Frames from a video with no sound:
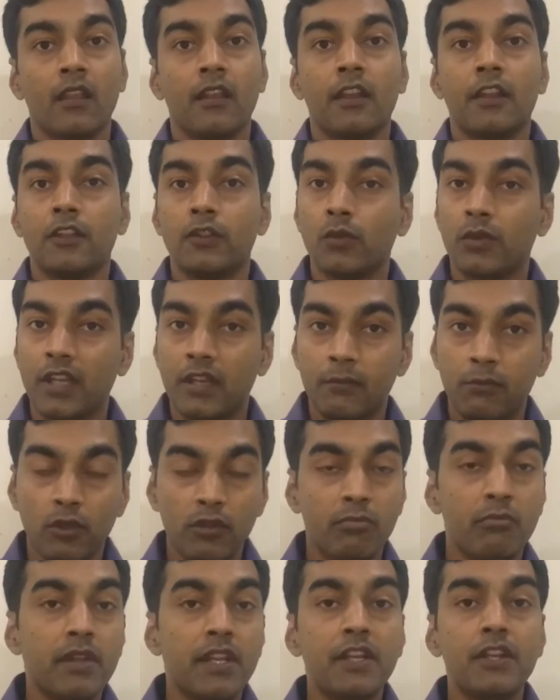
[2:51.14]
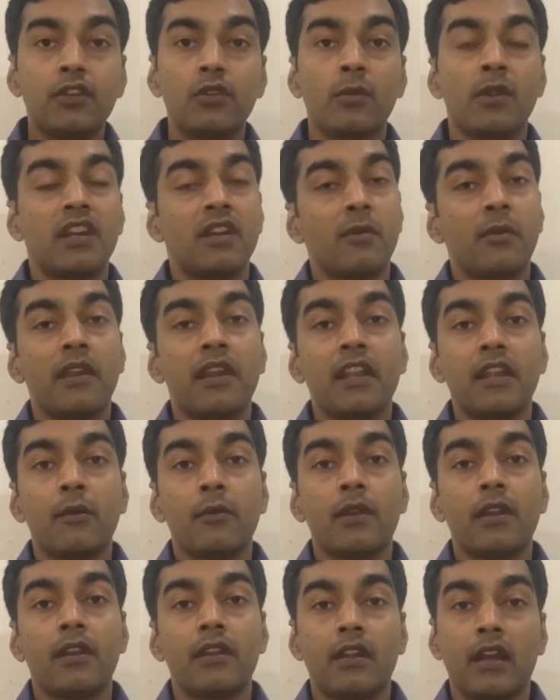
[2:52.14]
You can put me into a training
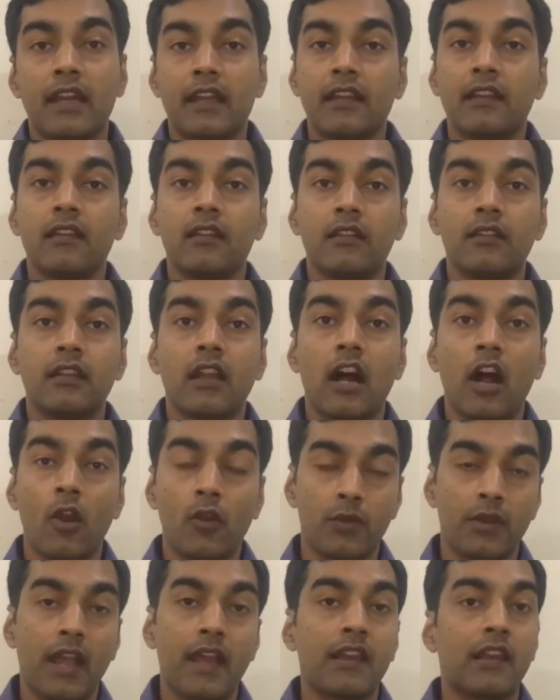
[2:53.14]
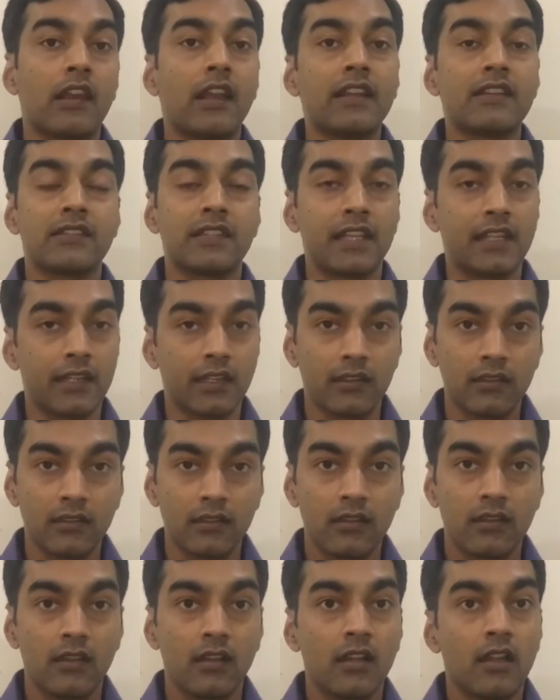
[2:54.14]
where I can learn how to analyze data.
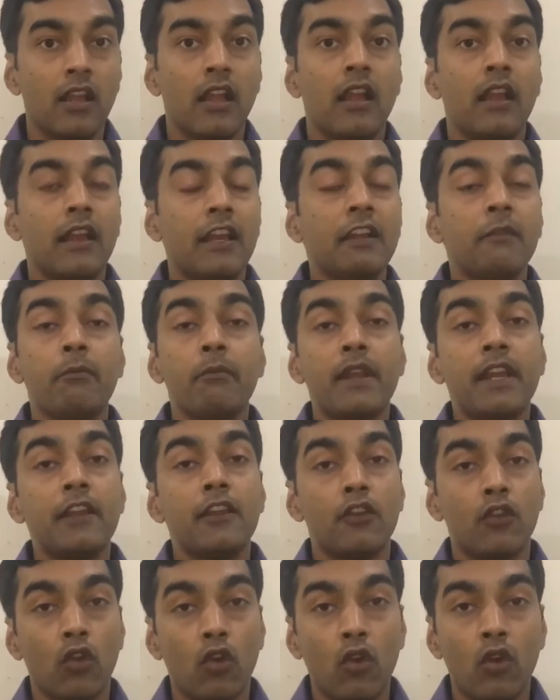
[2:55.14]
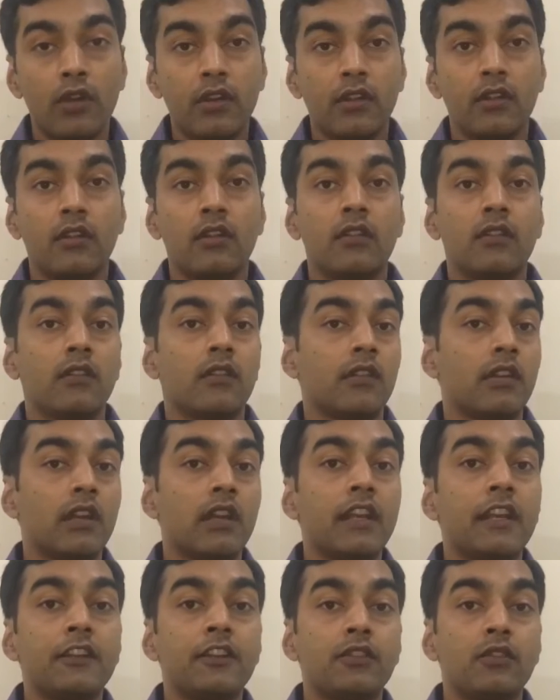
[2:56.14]
It may not
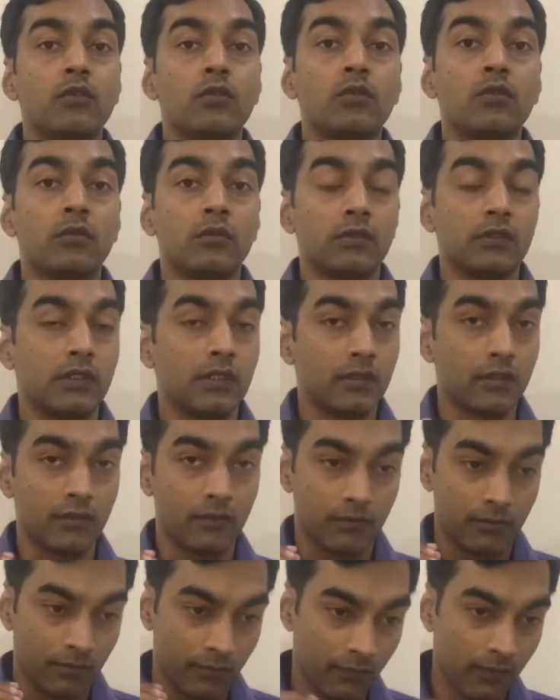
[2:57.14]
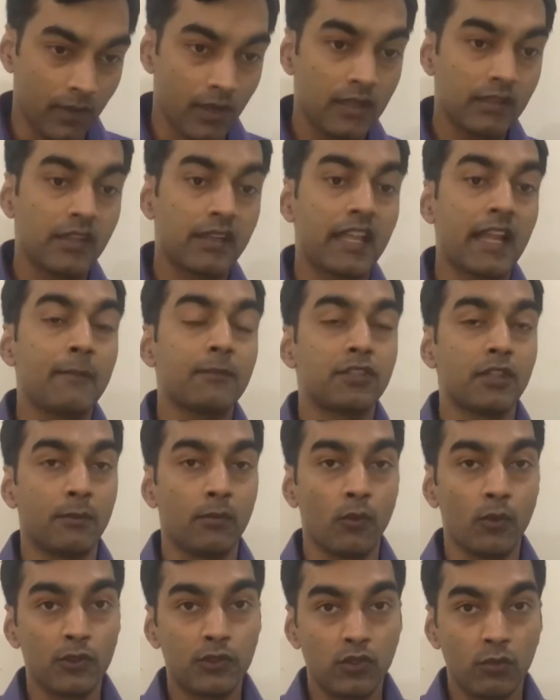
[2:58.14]
relate to the work that I'm
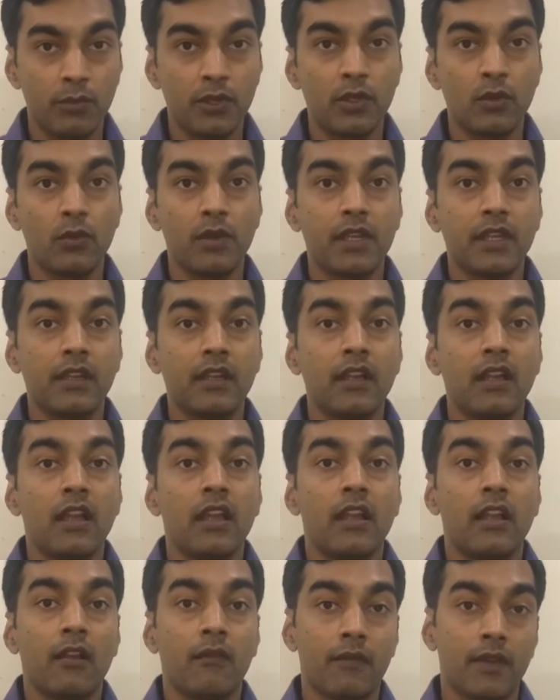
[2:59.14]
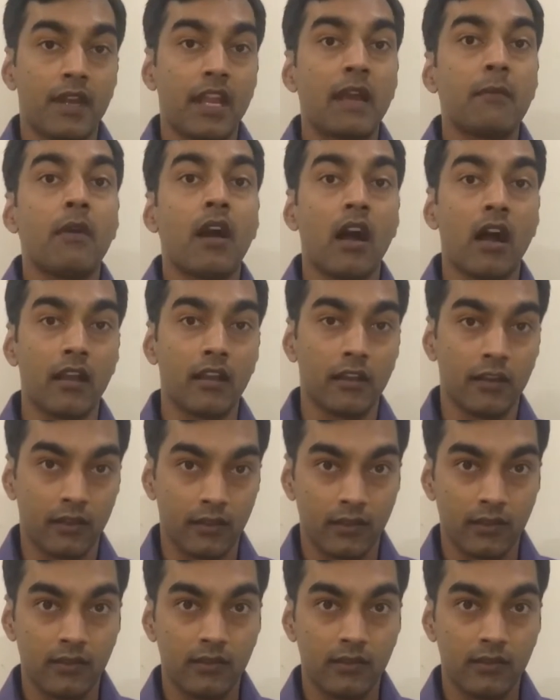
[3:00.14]
supposed to be doing when I'm hired.